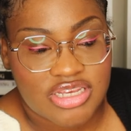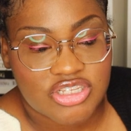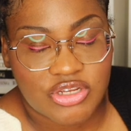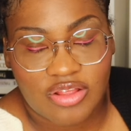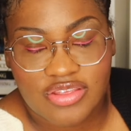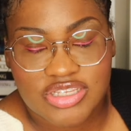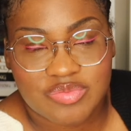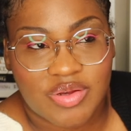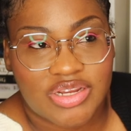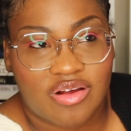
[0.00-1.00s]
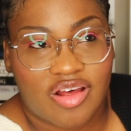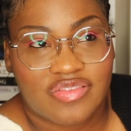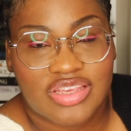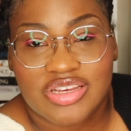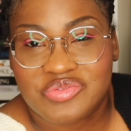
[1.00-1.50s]
saw this one
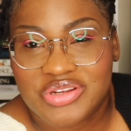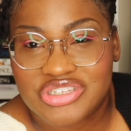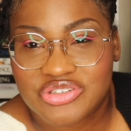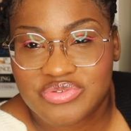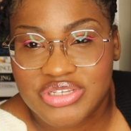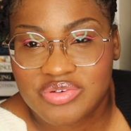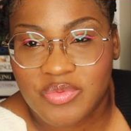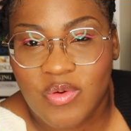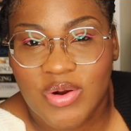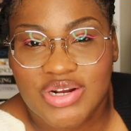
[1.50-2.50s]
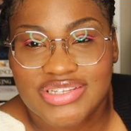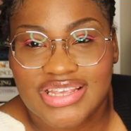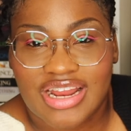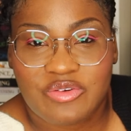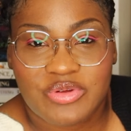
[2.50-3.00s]
on the Goodreads Choice
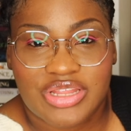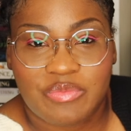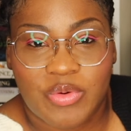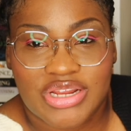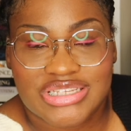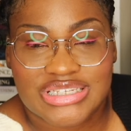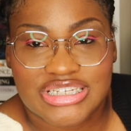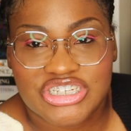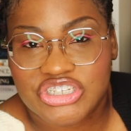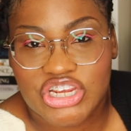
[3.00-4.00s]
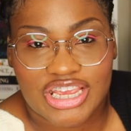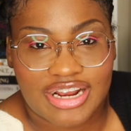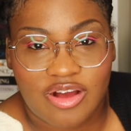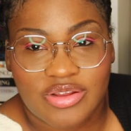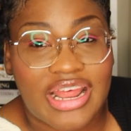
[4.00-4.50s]
Awards and I really wanted to just check
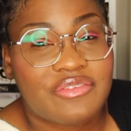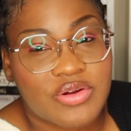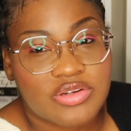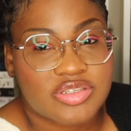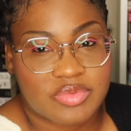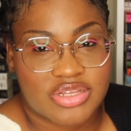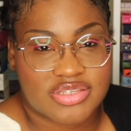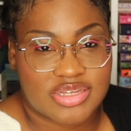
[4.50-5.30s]
it out, and I've heard some good